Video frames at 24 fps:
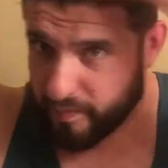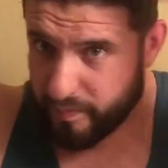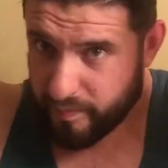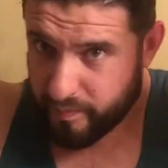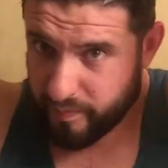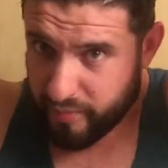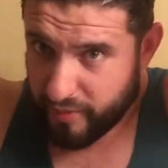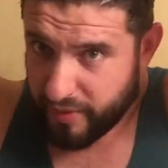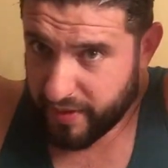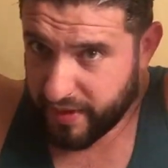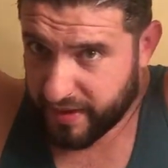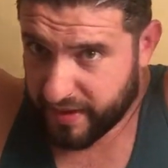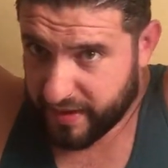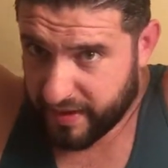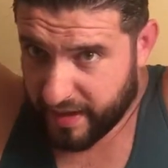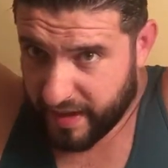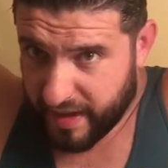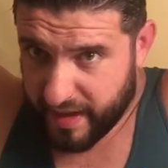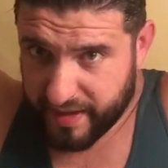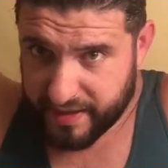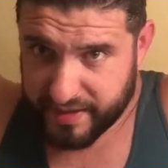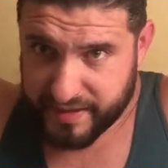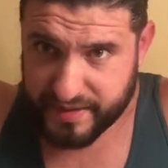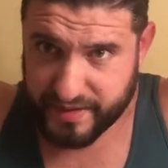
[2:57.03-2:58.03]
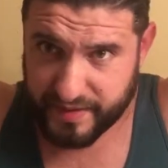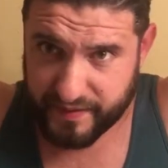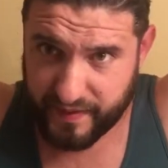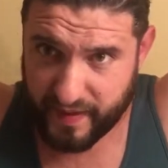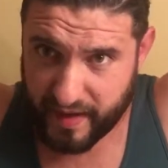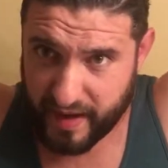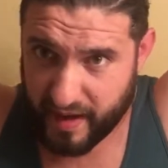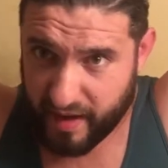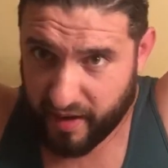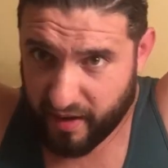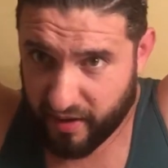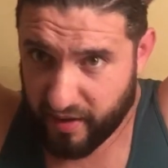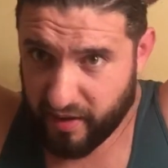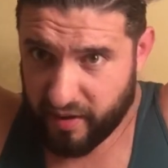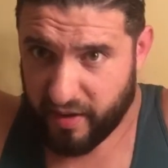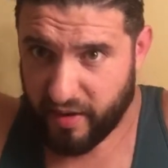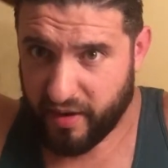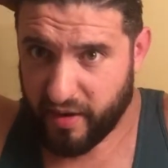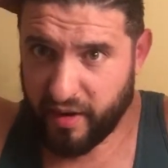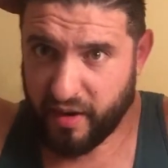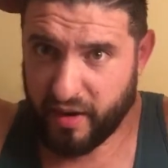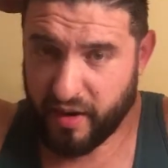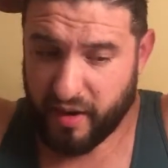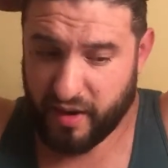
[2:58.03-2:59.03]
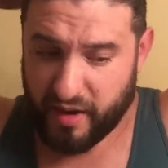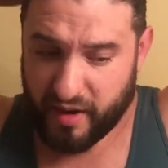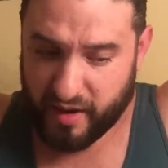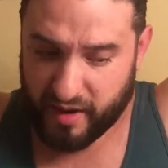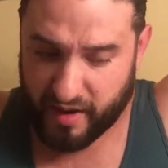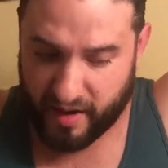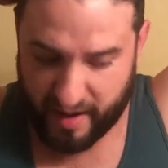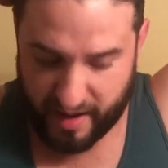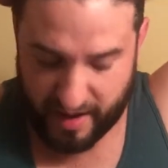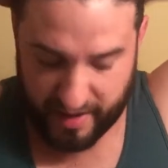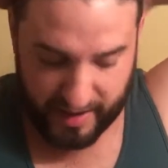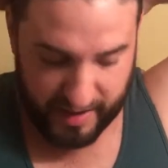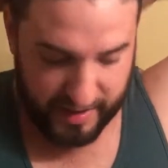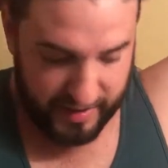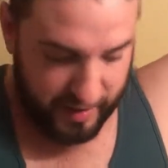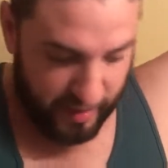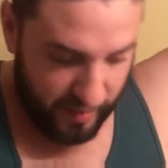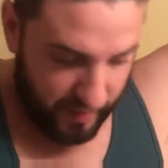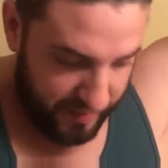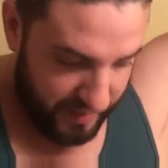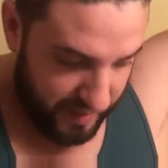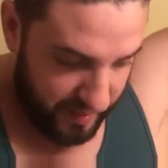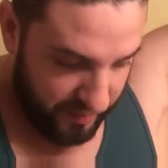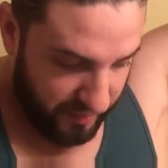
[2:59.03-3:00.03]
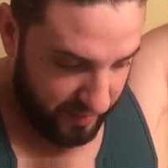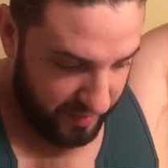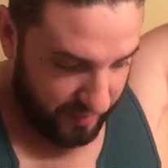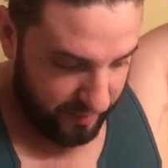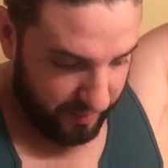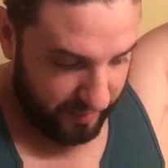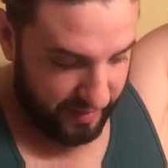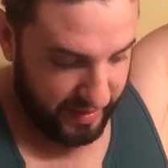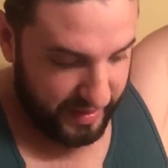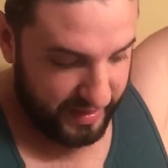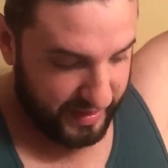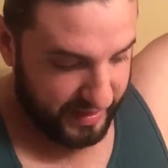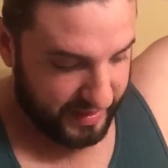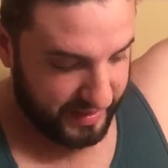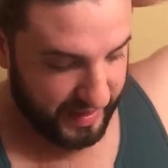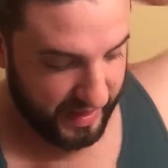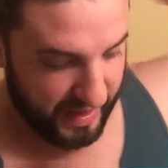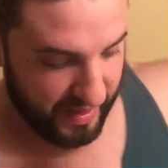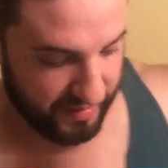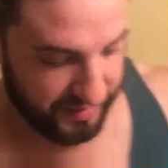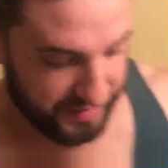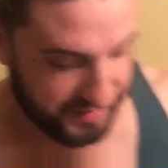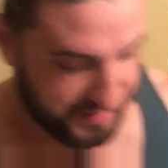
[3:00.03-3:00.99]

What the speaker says: pretty dense in the hair. And I know when I try to break it down,